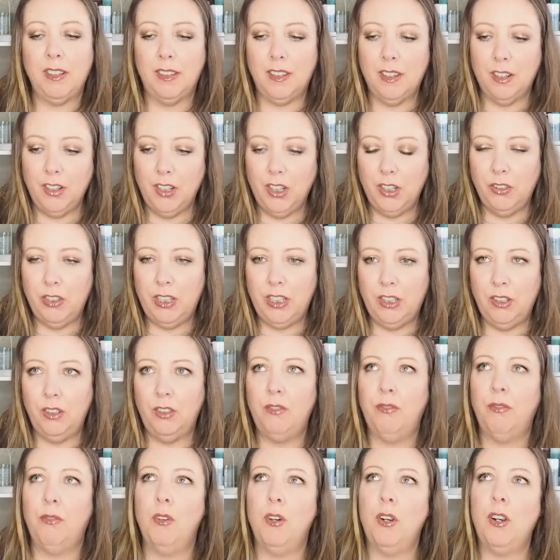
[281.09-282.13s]
And they're usually
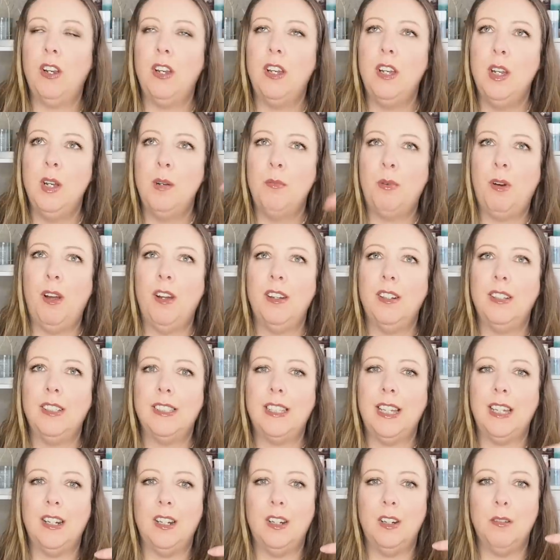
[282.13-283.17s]
good for products
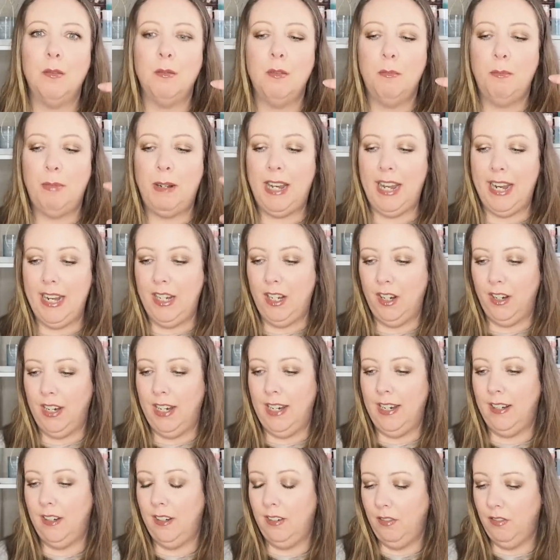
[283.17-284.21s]
that are plainer
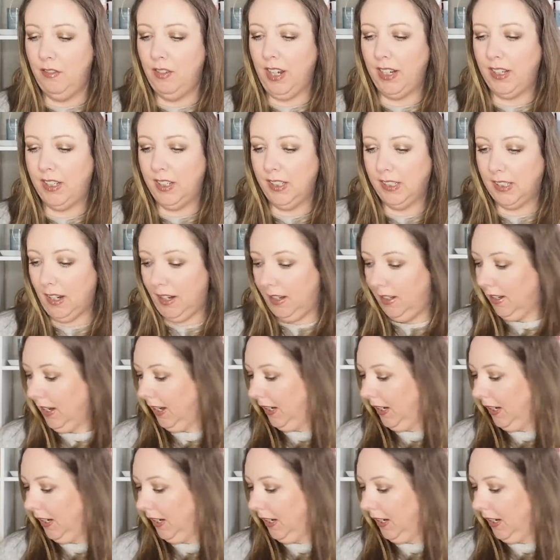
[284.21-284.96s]
in like design.